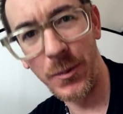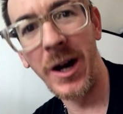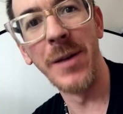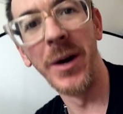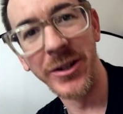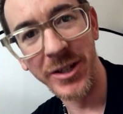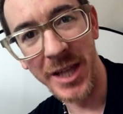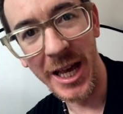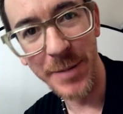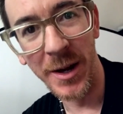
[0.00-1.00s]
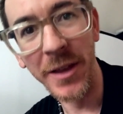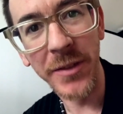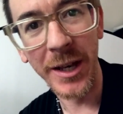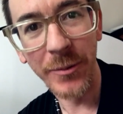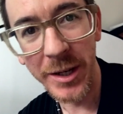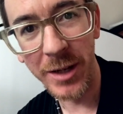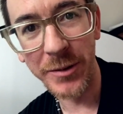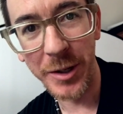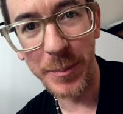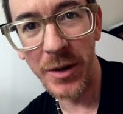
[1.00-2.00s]
Why am I doing that, you might think, when
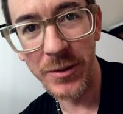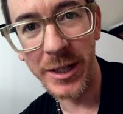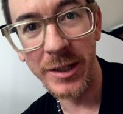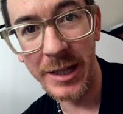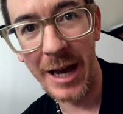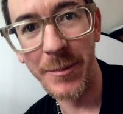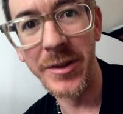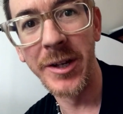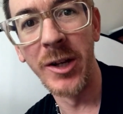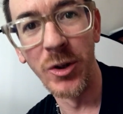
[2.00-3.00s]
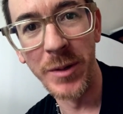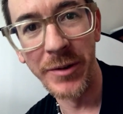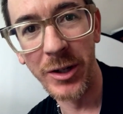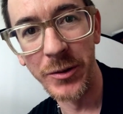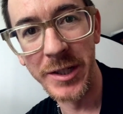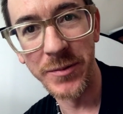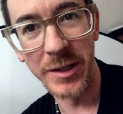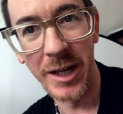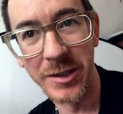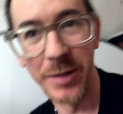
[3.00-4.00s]
I've got a perfectly good camera that I normally record these
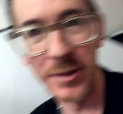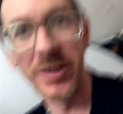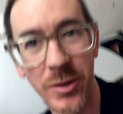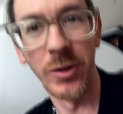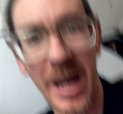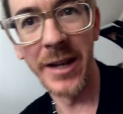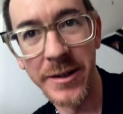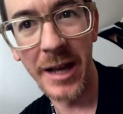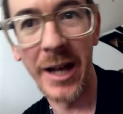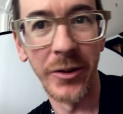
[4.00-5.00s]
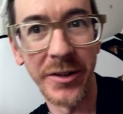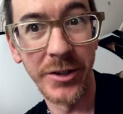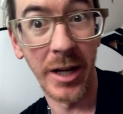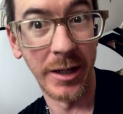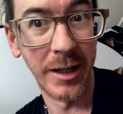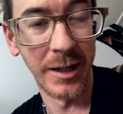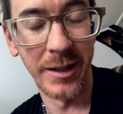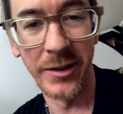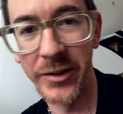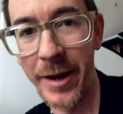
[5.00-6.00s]
videos in, which isn't all handheld and shaky
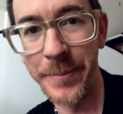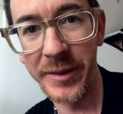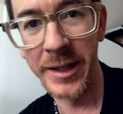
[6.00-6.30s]
and, um,